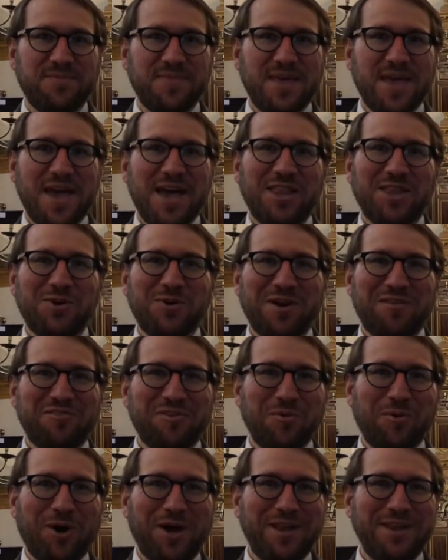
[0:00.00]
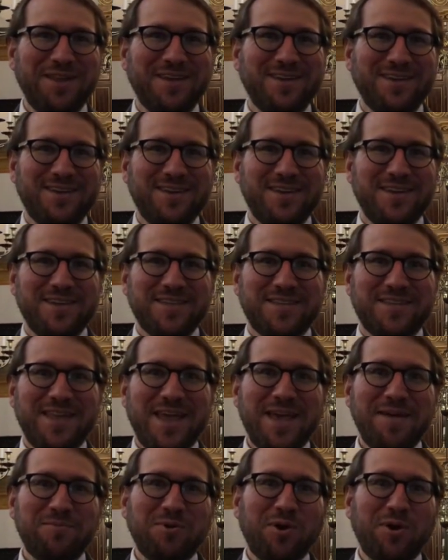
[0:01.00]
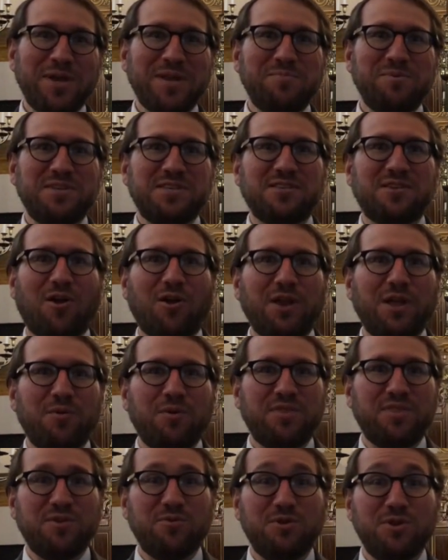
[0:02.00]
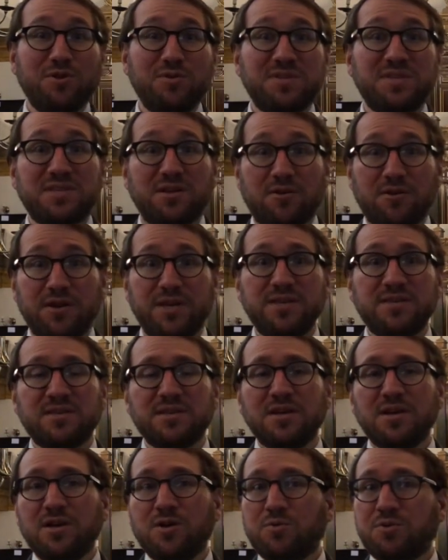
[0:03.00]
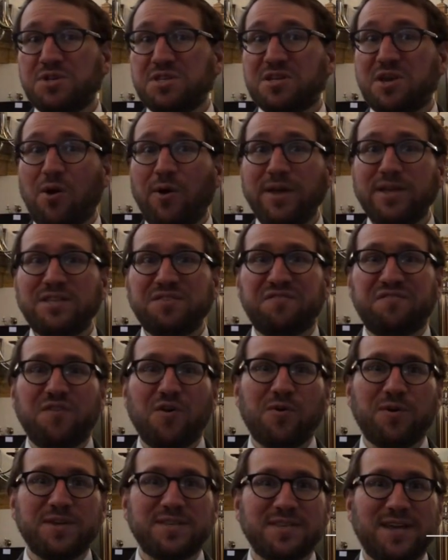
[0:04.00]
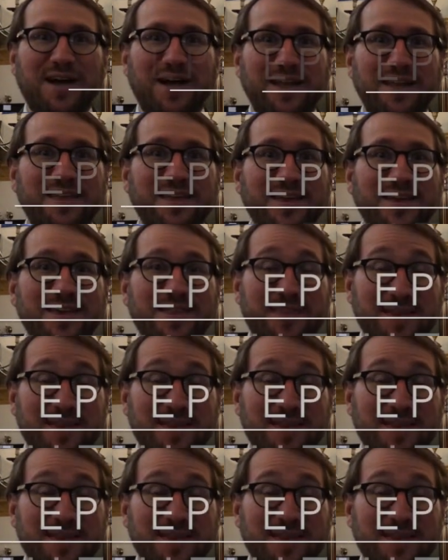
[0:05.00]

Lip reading: Hello everyone. Today I'm going to be starting with you a new series which is going to focus on the